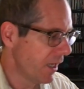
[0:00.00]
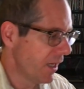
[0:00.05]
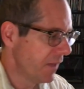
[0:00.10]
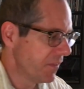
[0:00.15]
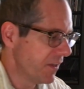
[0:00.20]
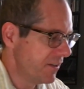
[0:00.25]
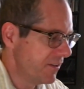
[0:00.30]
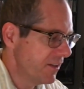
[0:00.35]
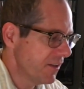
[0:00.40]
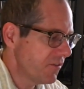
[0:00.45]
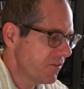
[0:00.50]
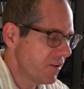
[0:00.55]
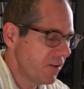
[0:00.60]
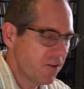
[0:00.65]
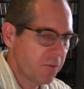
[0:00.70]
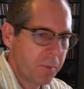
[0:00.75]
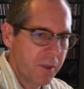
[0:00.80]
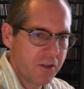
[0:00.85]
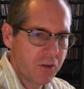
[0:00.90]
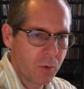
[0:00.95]
the distance
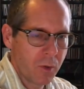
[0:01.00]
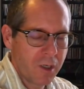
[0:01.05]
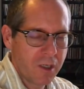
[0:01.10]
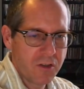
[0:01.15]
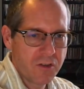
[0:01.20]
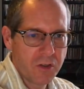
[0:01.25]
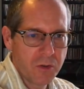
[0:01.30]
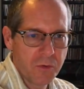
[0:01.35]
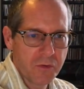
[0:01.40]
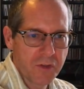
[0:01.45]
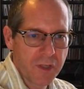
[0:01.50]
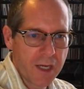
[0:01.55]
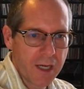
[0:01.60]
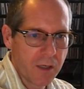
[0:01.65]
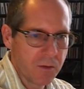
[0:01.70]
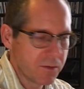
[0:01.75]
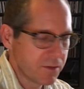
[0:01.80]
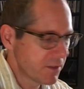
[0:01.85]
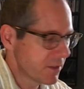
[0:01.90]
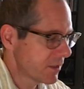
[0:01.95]
between 2
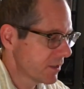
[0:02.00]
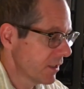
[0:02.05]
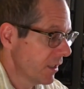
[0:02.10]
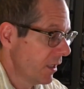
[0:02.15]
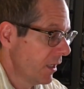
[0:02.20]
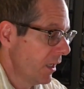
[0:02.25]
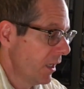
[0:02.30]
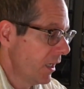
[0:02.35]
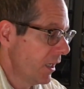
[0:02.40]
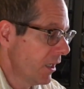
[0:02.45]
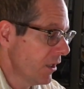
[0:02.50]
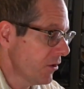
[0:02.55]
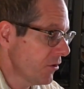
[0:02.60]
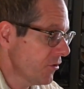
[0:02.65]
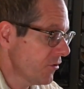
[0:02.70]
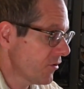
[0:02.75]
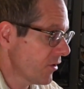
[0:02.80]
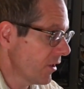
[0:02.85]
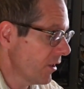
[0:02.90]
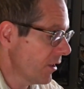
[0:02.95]
sounds.
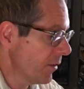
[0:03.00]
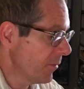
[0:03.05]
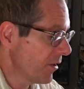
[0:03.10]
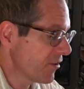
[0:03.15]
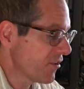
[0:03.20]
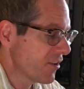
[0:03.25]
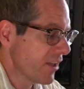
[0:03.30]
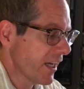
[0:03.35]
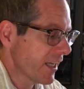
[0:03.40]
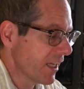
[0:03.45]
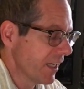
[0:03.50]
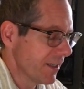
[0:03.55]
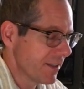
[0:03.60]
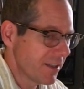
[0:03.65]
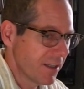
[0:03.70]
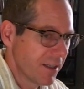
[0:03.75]
Here's a second.